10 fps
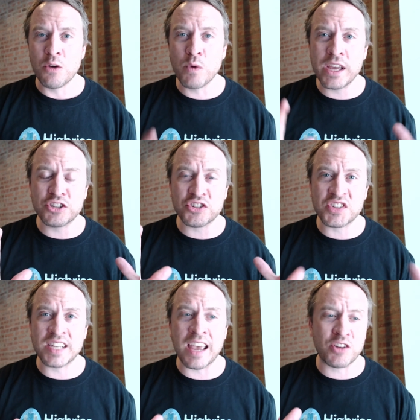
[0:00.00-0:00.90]
We had
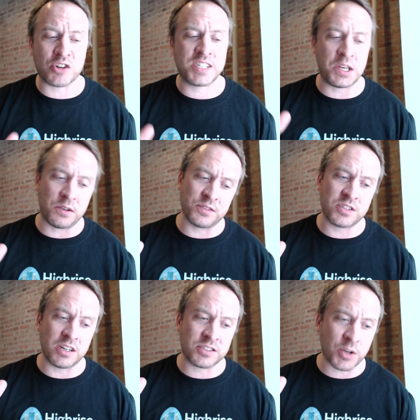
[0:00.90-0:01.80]
just saved
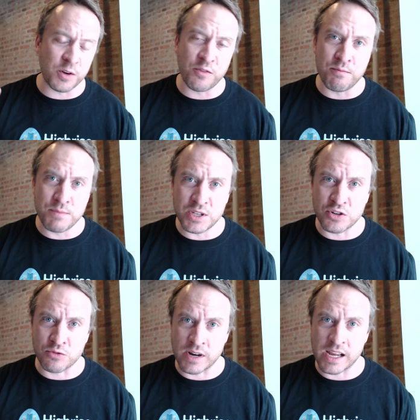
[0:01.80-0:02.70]
ourselves a ton of
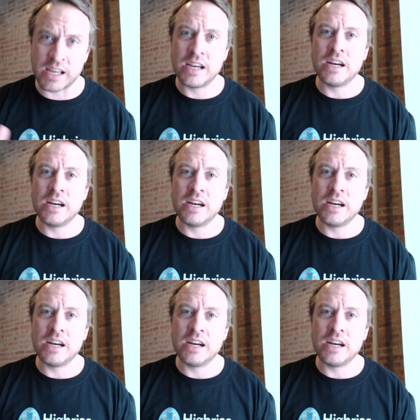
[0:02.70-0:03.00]
misery